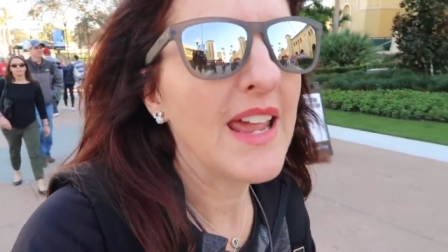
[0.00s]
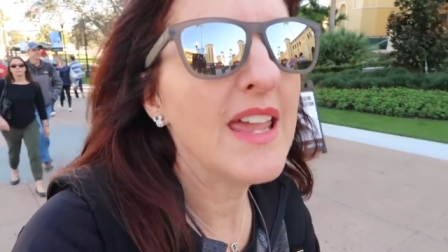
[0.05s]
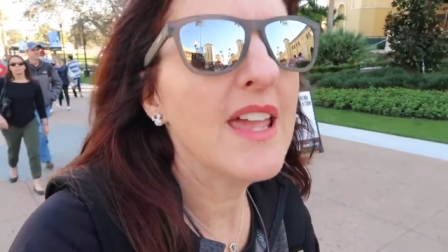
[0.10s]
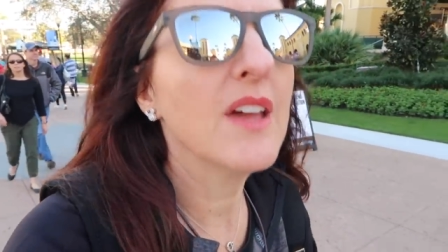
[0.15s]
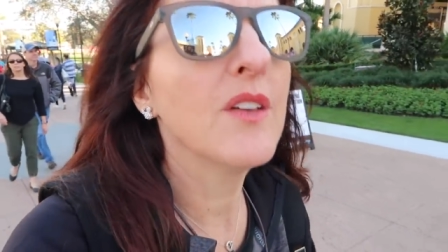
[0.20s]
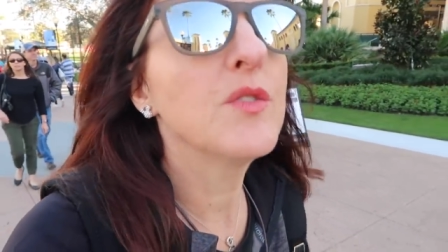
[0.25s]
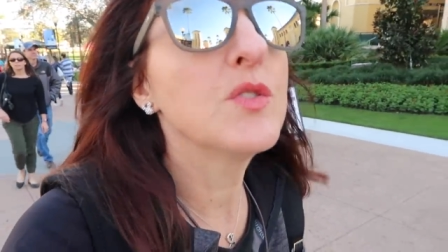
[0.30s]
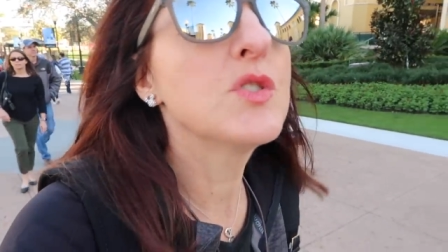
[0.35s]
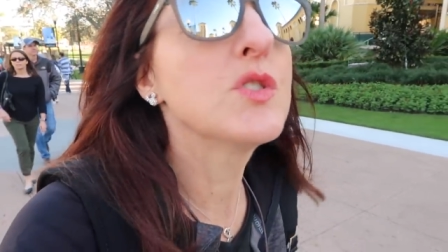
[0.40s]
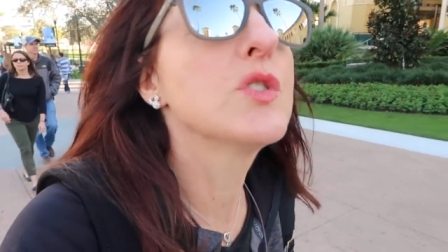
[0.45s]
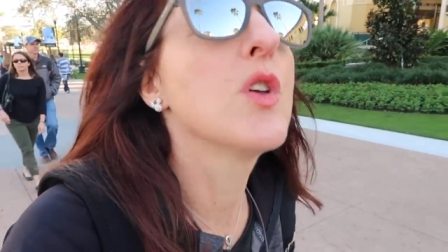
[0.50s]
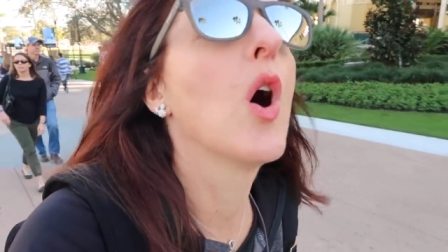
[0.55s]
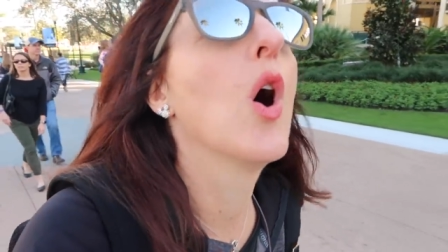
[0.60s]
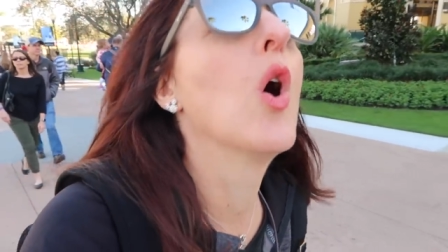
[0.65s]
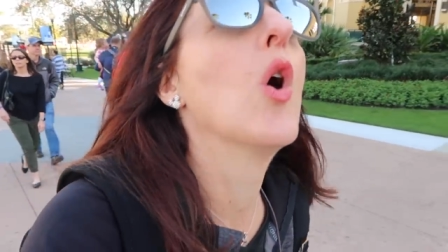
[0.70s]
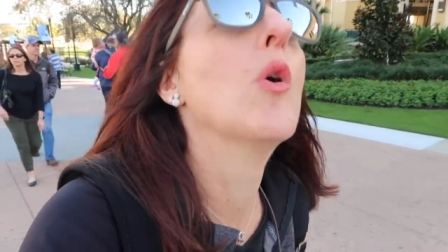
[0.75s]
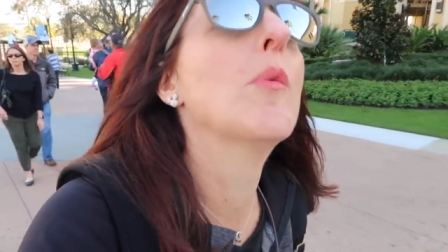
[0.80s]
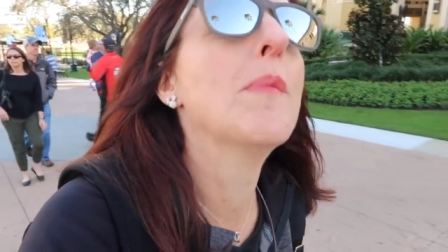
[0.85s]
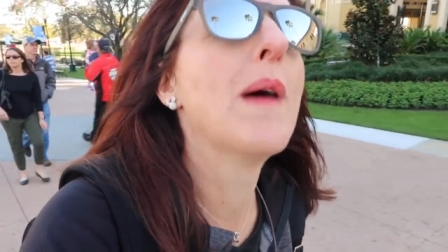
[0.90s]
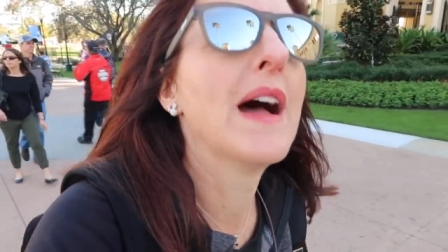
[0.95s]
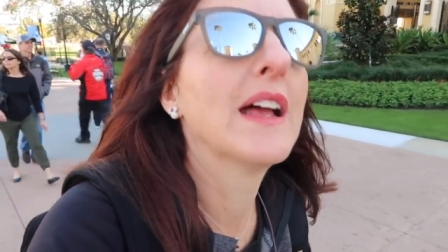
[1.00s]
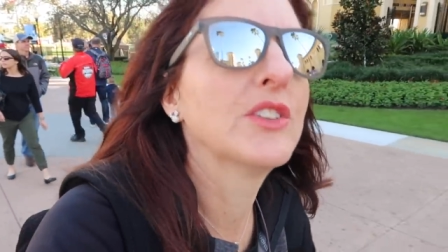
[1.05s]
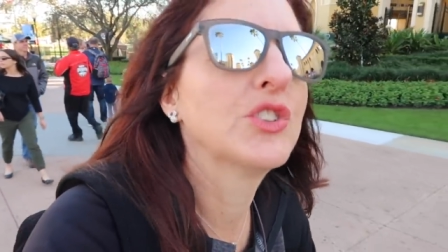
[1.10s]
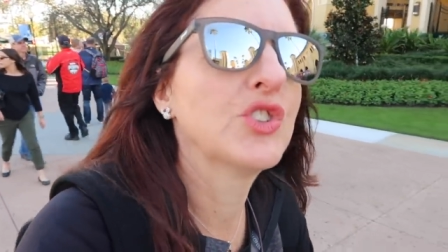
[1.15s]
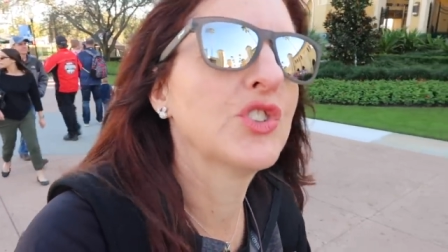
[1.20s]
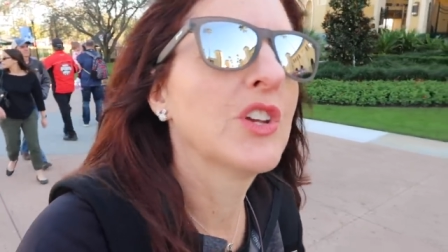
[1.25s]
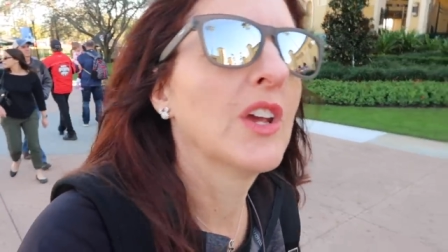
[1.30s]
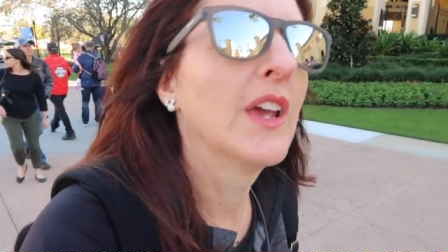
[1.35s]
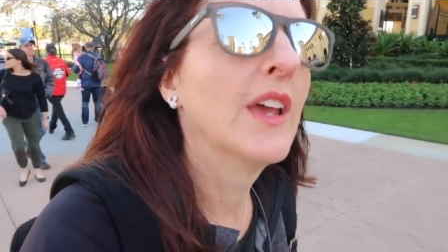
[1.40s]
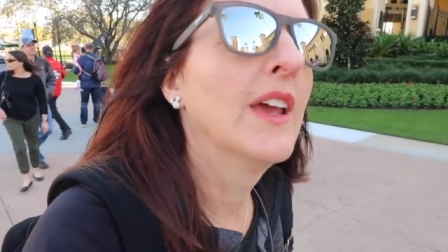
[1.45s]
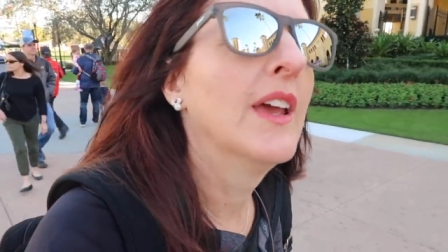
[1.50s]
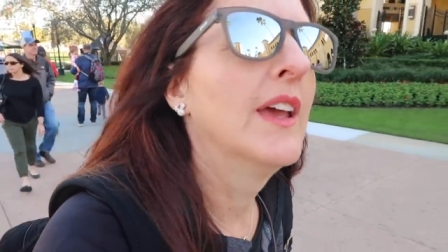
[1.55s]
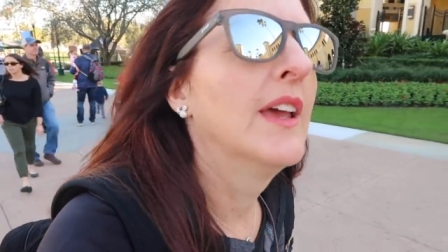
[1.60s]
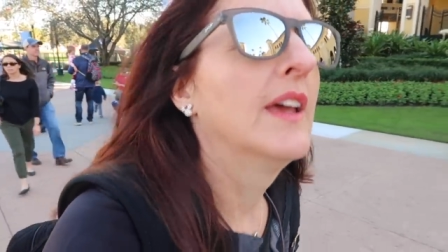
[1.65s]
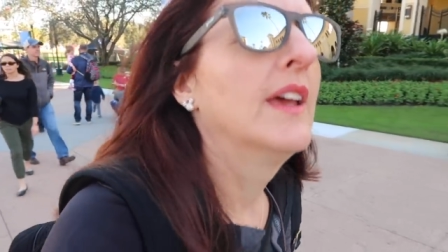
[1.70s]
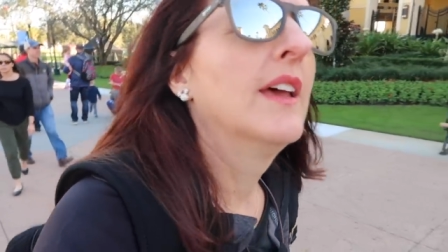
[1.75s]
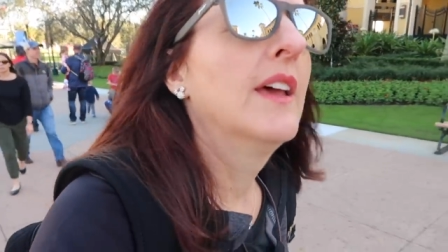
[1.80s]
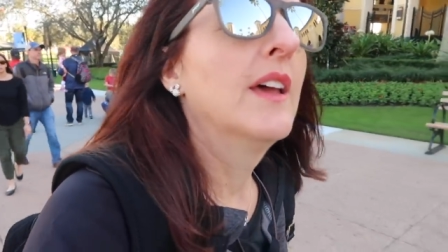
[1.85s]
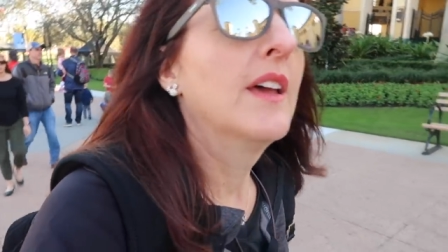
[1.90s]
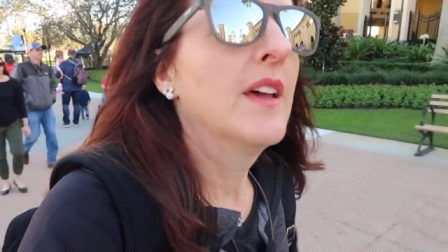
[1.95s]
I have so much
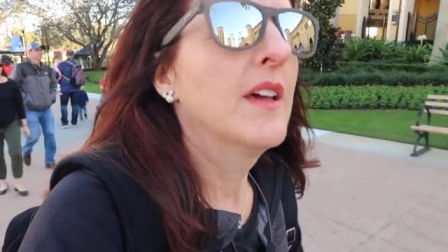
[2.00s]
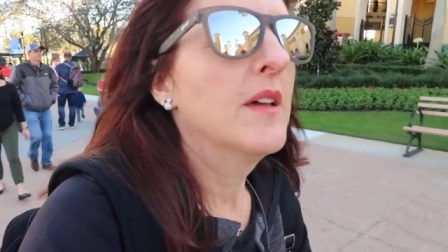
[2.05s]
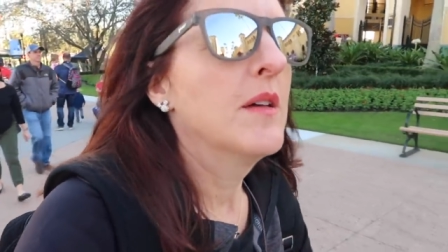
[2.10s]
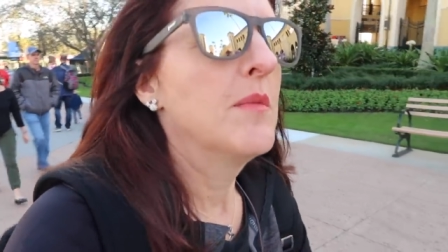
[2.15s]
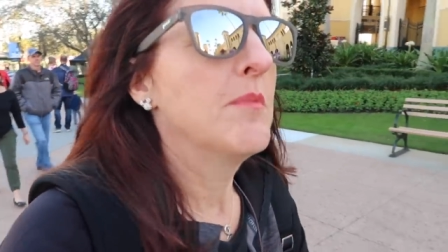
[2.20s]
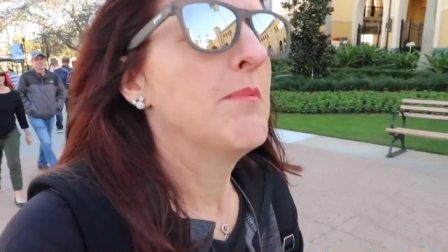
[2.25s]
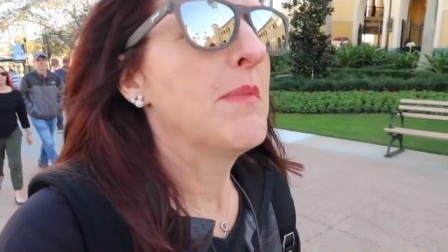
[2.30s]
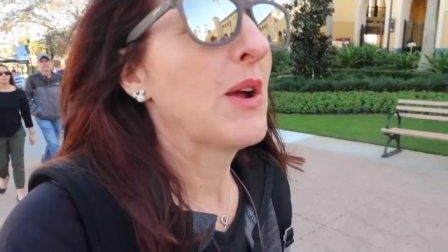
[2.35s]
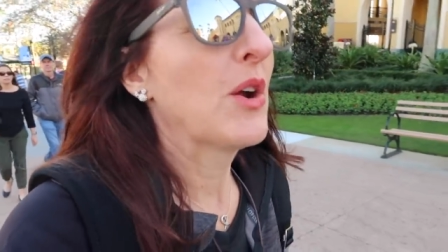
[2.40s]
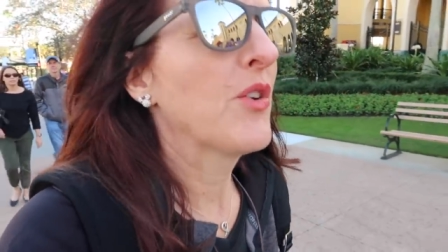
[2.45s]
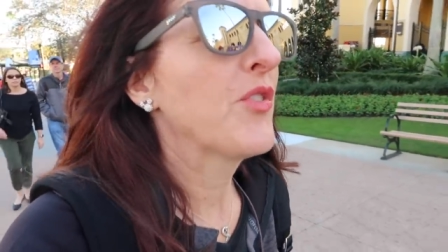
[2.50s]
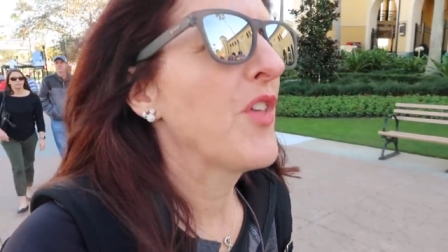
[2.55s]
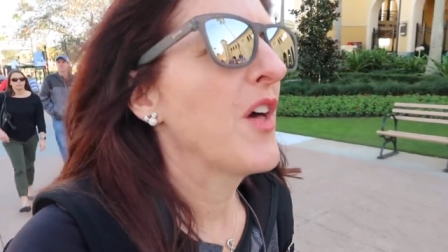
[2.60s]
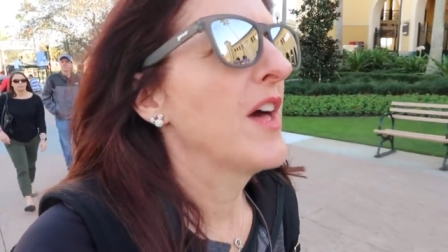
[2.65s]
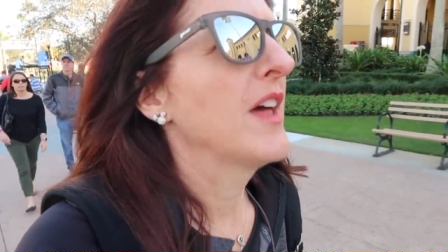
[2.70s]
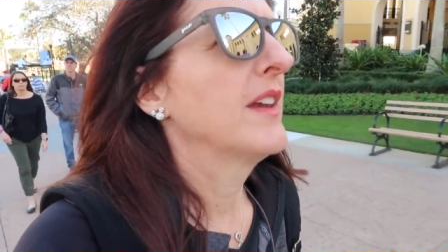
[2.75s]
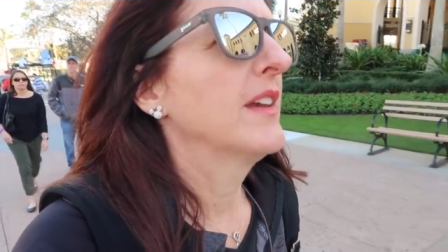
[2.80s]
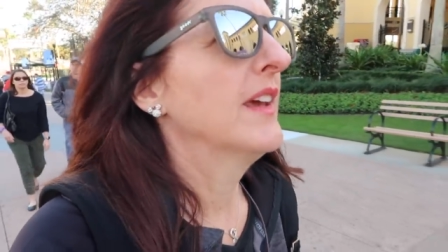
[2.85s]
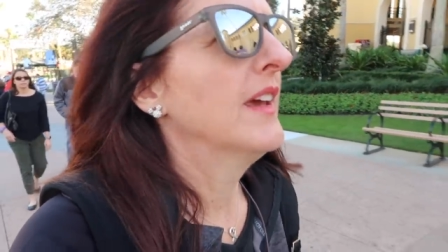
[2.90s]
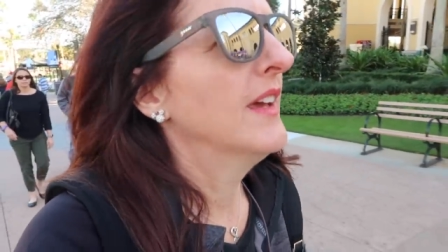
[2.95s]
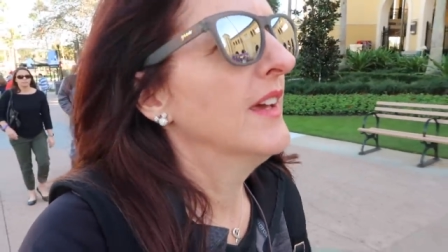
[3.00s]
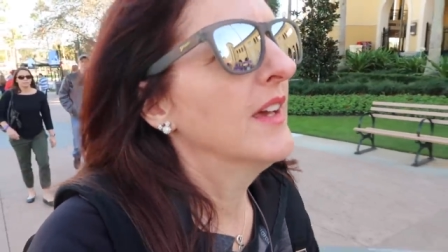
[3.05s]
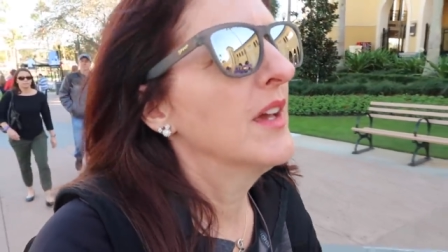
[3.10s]
marathon